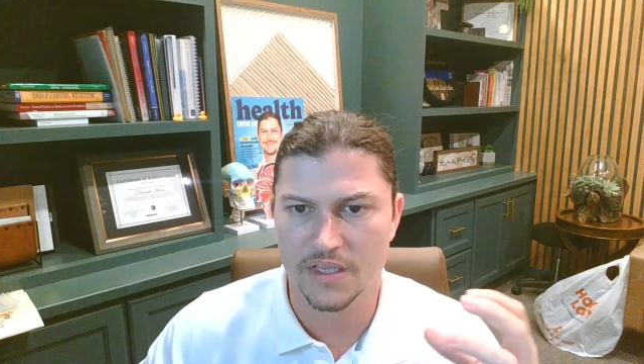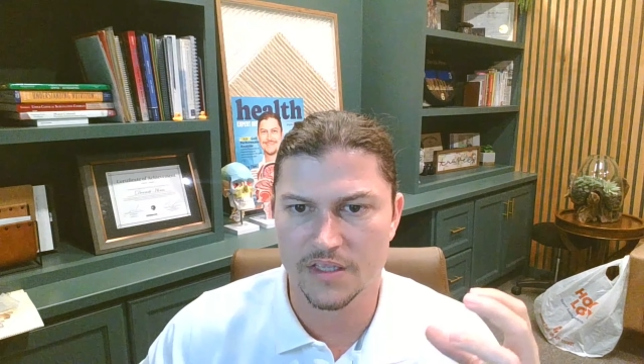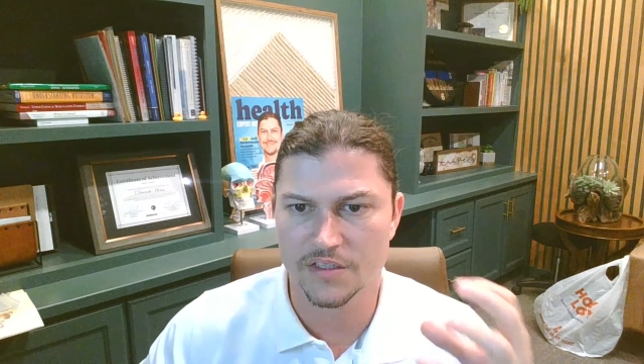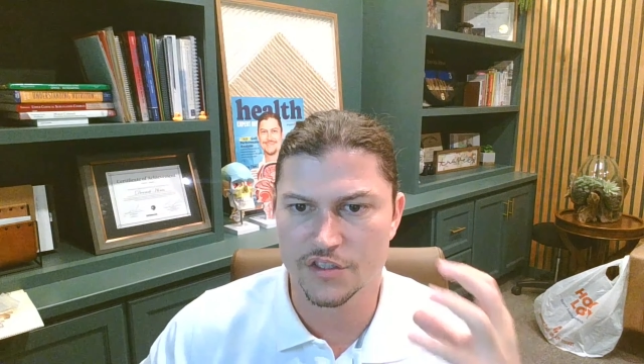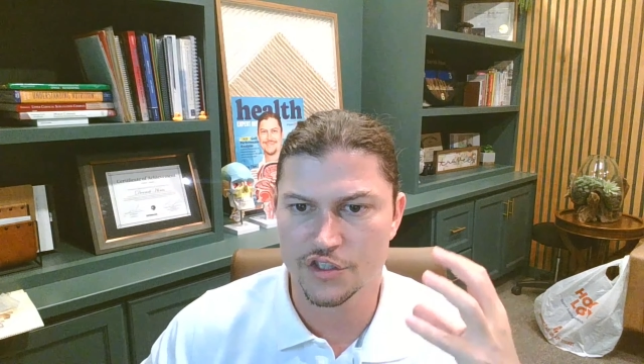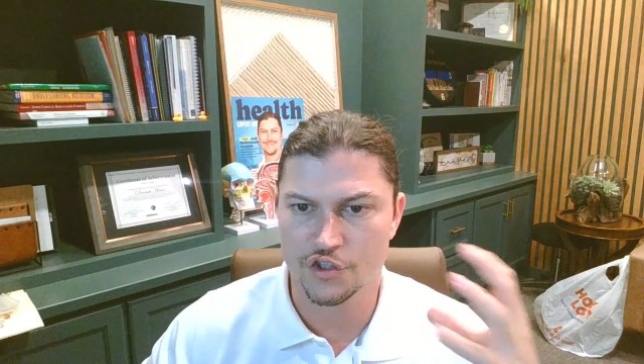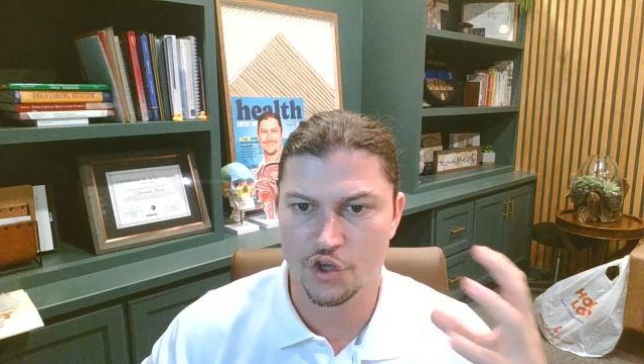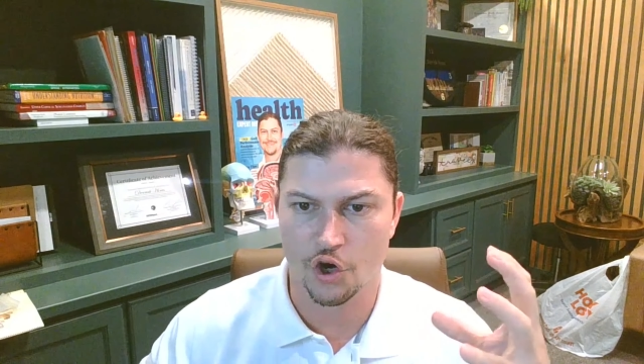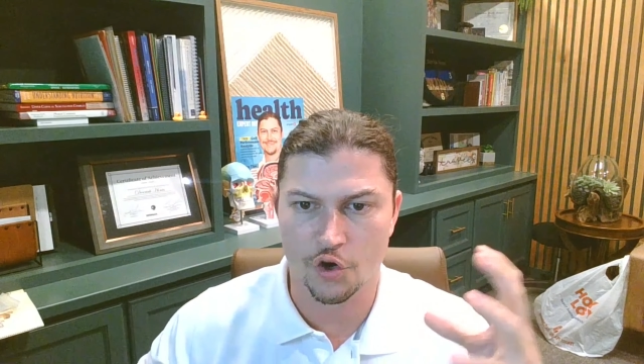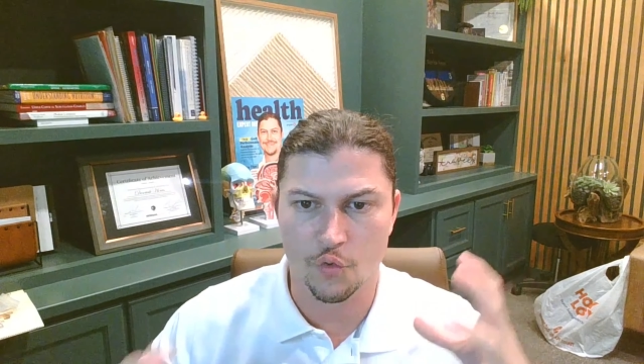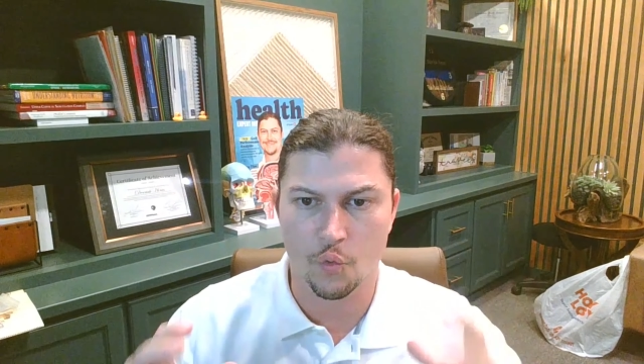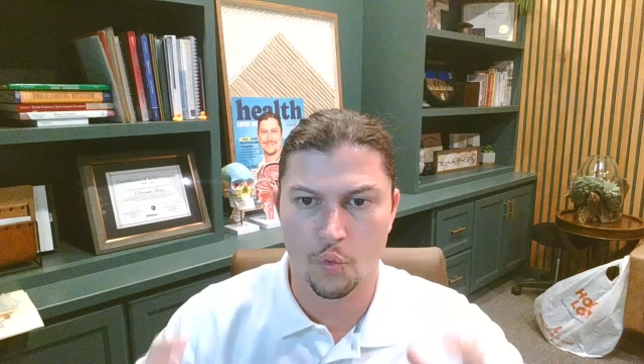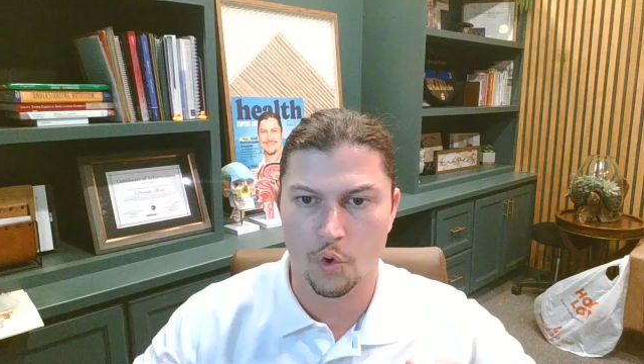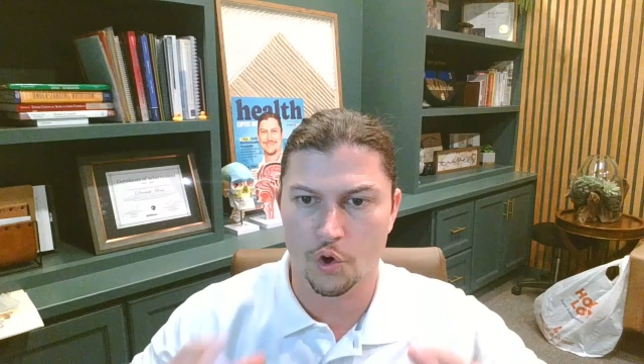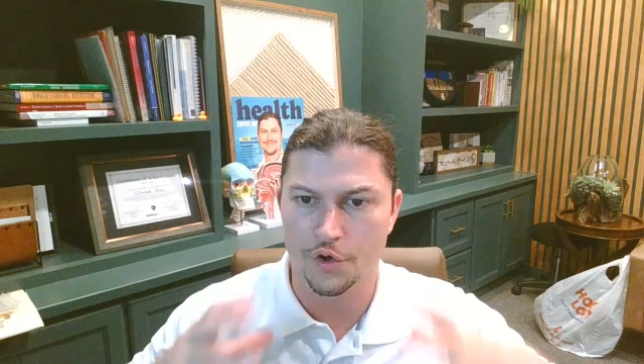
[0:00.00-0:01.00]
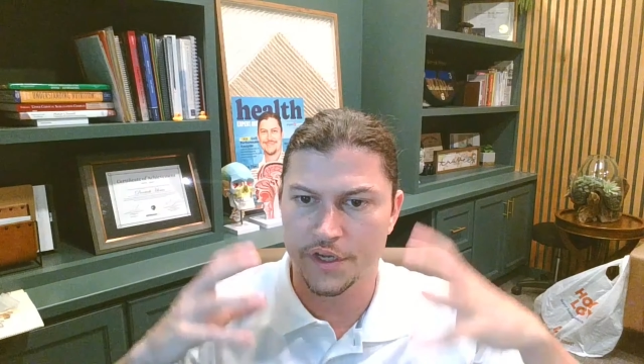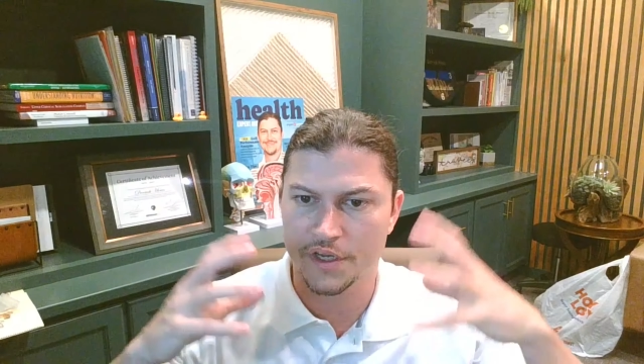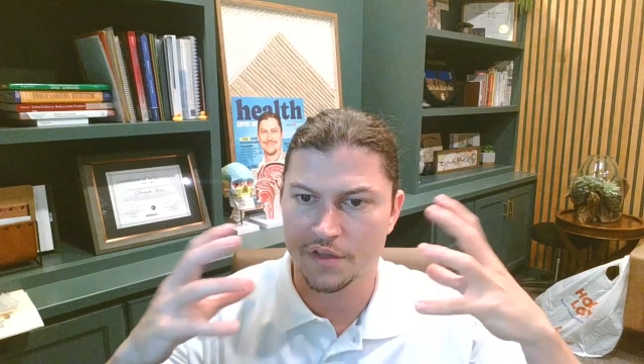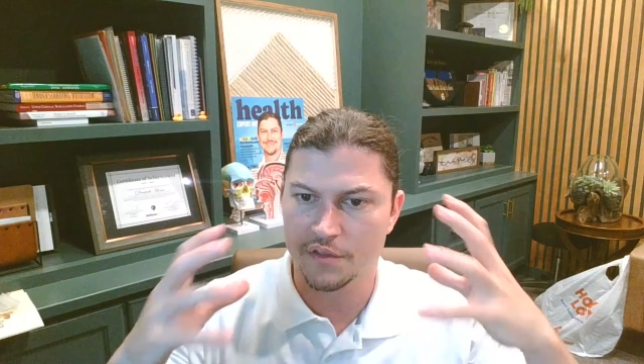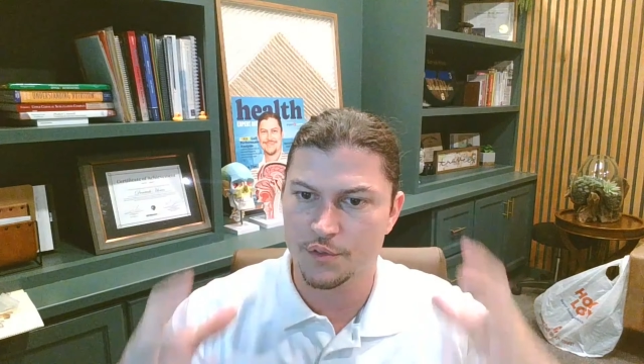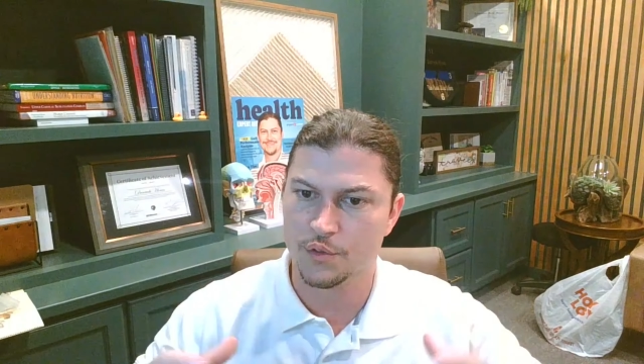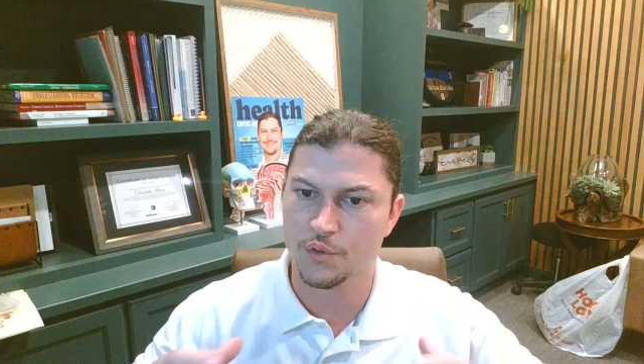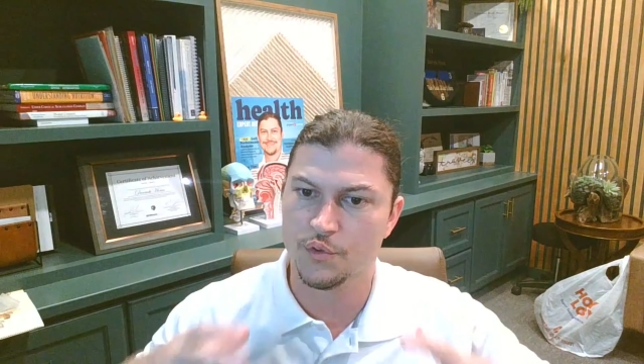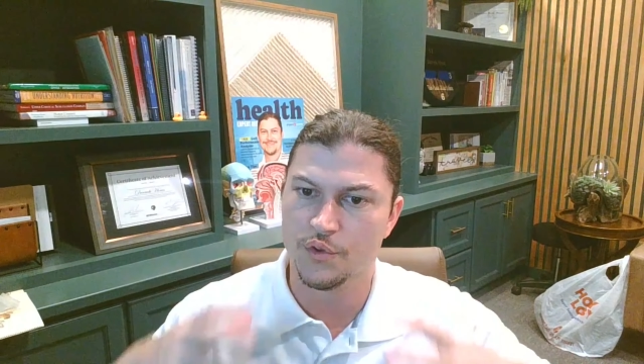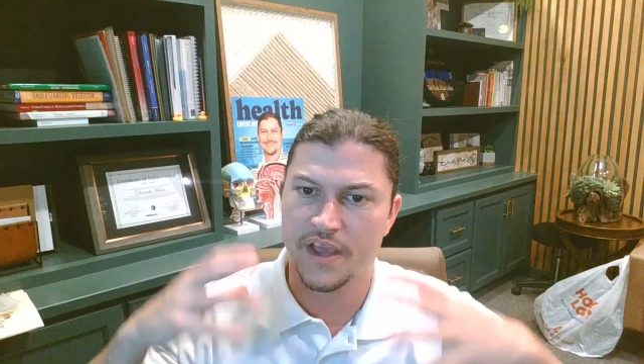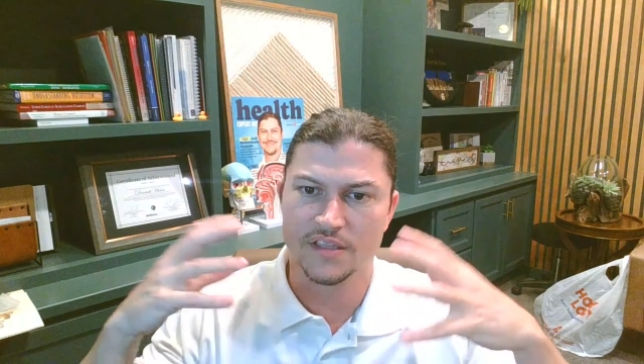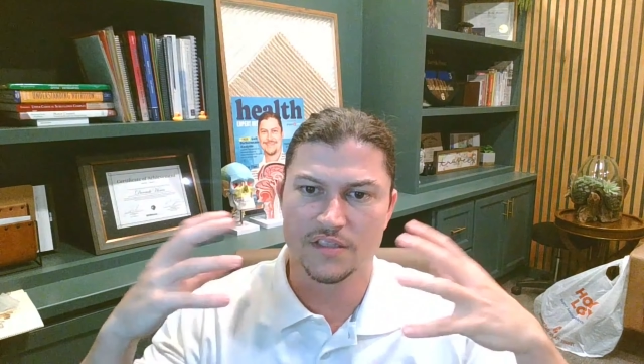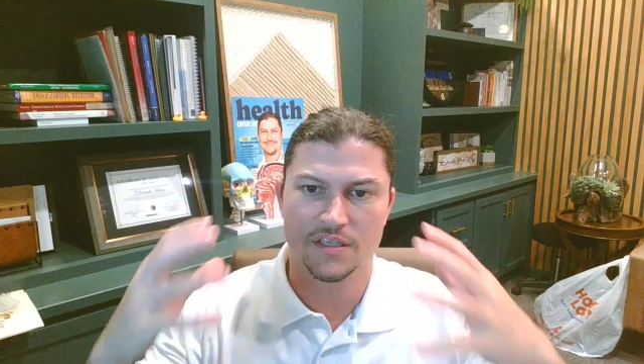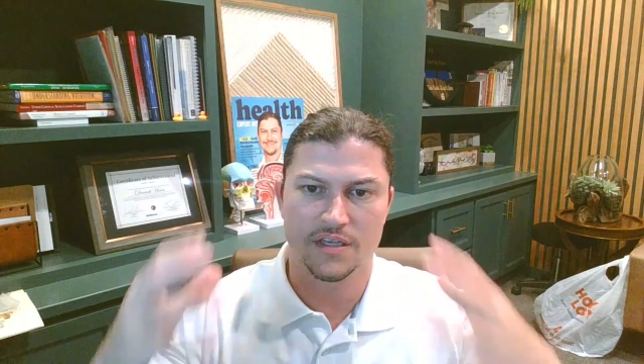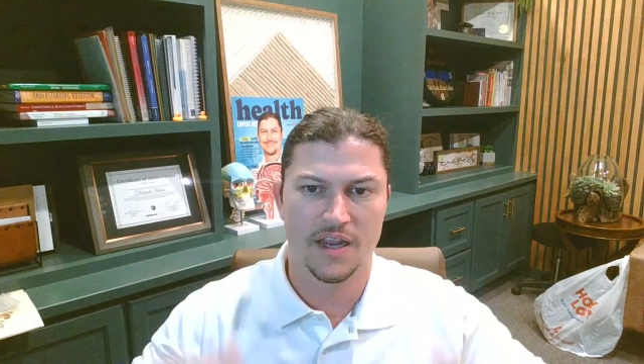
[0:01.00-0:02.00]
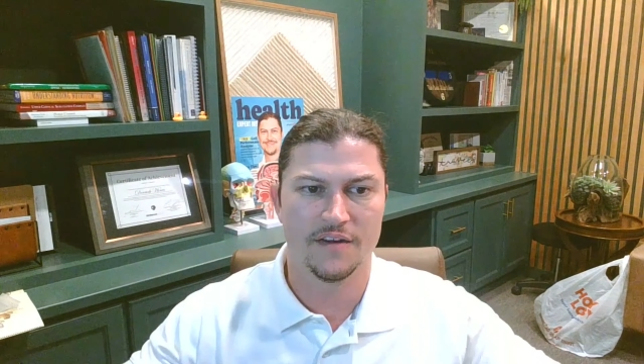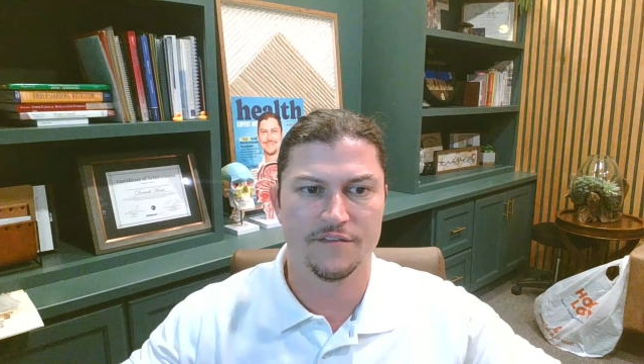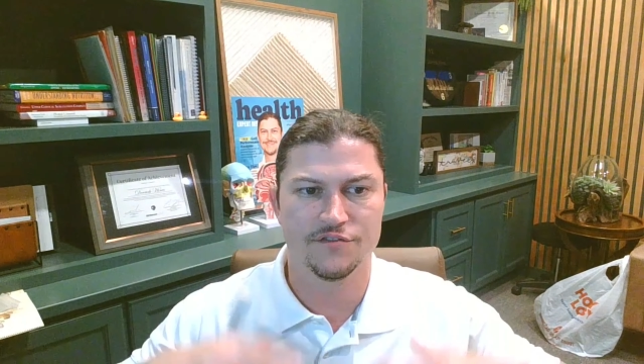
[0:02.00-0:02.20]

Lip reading: Start working through that to kind